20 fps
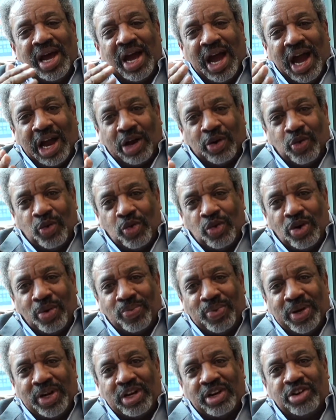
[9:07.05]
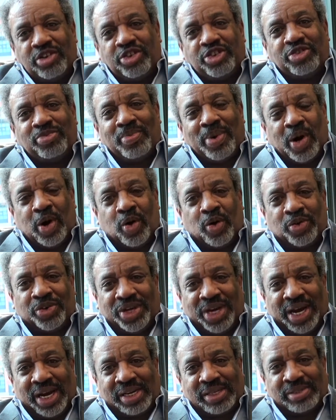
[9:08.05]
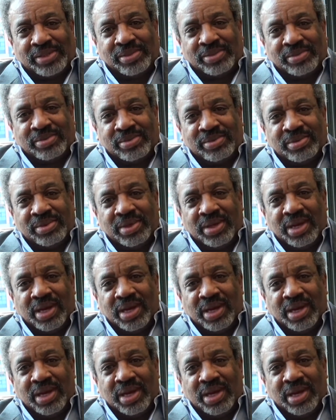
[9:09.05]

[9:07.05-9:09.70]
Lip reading: that it can be done. It